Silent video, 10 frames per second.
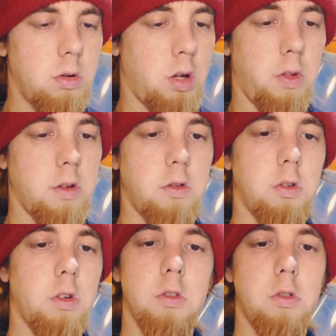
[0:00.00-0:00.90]
And that's
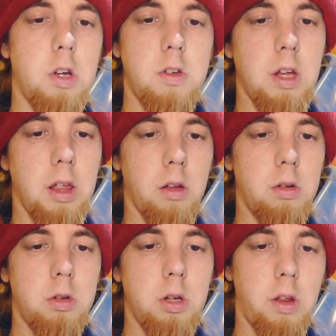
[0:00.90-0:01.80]
just gone straight together.
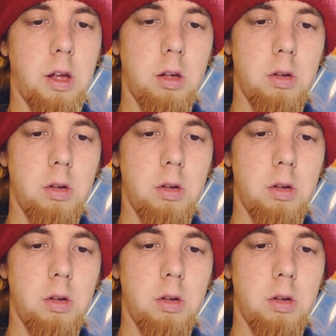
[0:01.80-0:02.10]
Look at that.